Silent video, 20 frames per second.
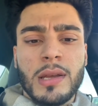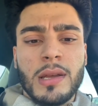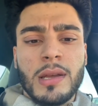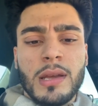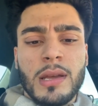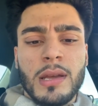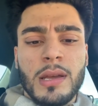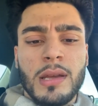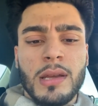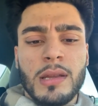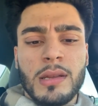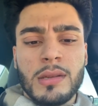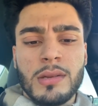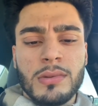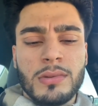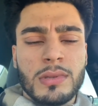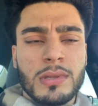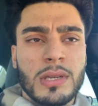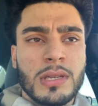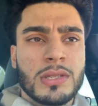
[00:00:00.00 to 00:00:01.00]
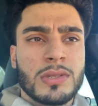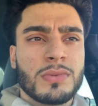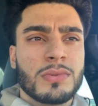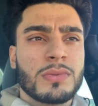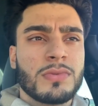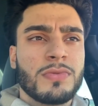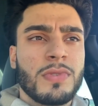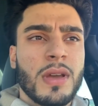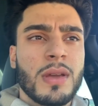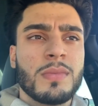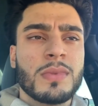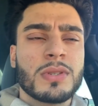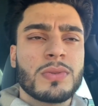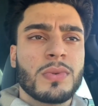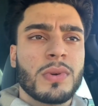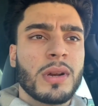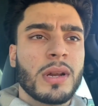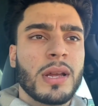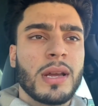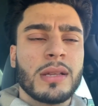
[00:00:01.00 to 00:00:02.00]
and his famous
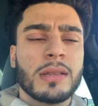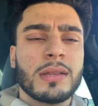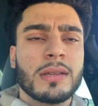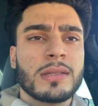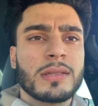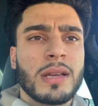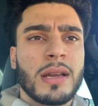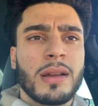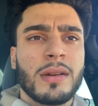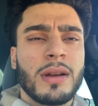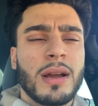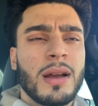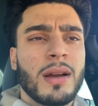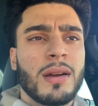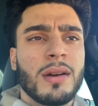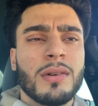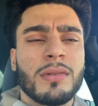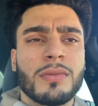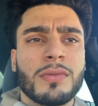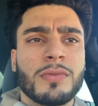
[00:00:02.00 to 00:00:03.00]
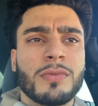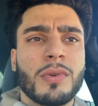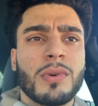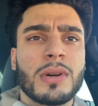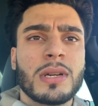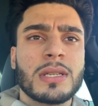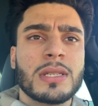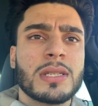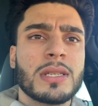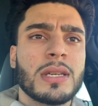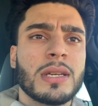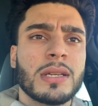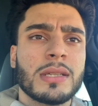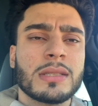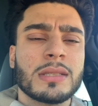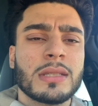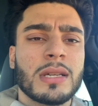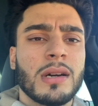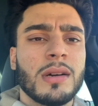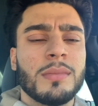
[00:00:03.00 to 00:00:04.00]
work ethic is like 4 to
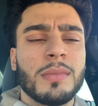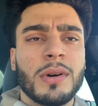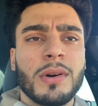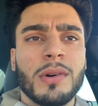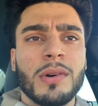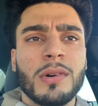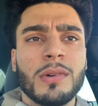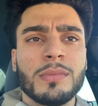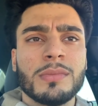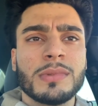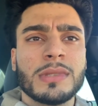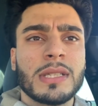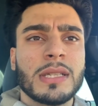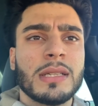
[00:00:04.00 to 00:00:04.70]
6, come home,